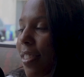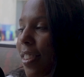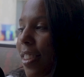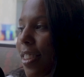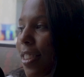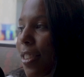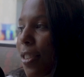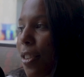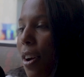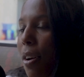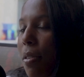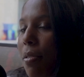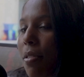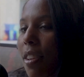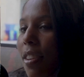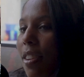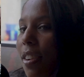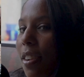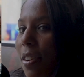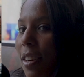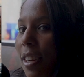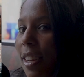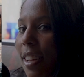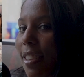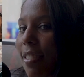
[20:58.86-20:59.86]
So I was like, you
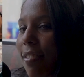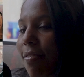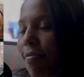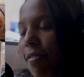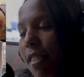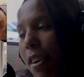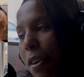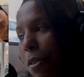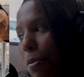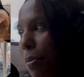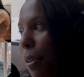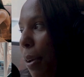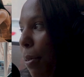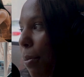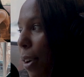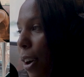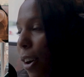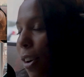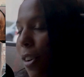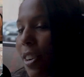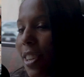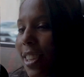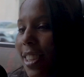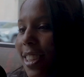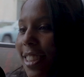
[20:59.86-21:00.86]
know what? Nope, I'm
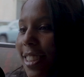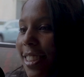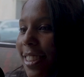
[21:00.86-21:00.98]
going.